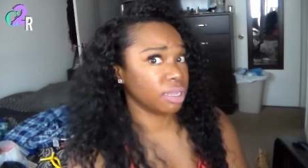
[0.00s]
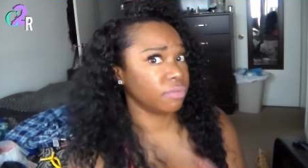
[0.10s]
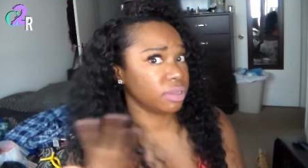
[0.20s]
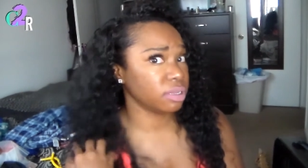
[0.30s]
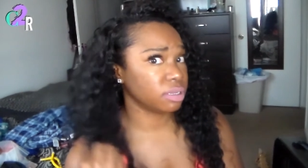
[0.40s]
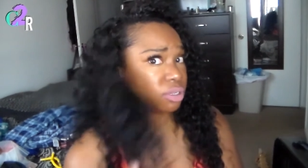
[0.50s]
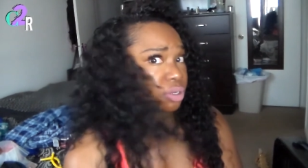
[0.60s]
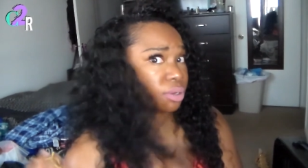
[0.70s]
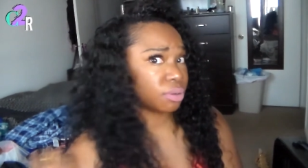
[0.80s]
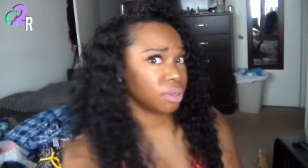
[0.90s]
love it,
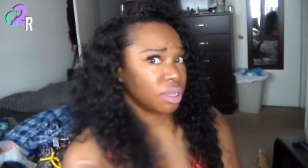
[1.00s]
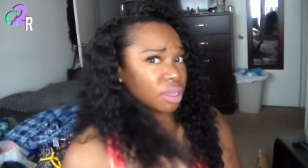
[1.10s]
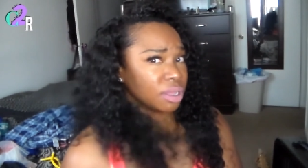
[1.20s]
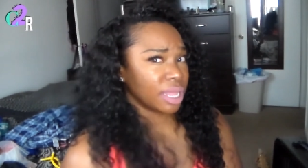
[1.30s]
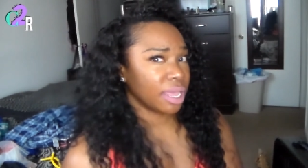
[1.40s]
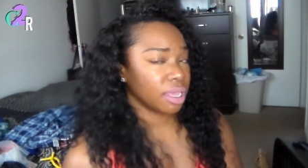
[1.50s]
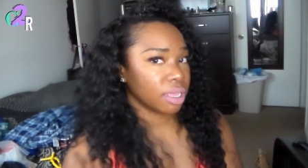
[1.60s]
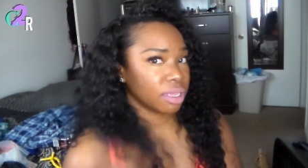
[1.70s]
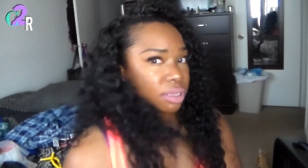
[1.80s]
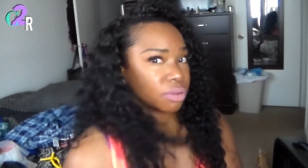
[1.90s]
you know. Like,
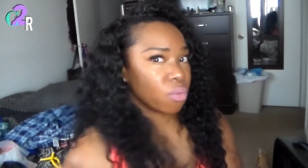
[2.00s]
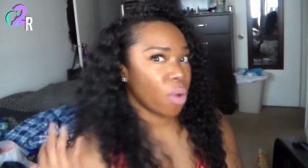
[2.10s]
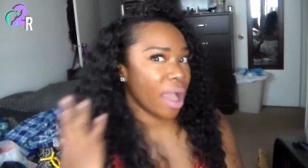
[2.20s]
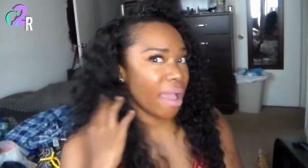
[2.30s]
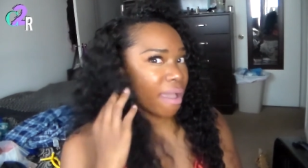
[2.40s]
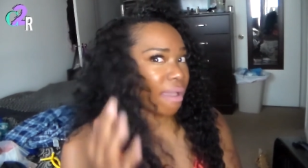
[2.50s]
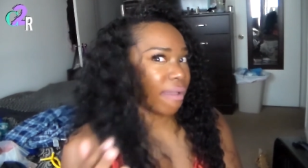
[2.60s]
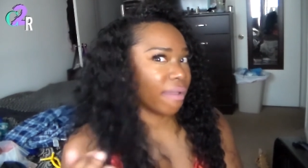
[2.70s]
why?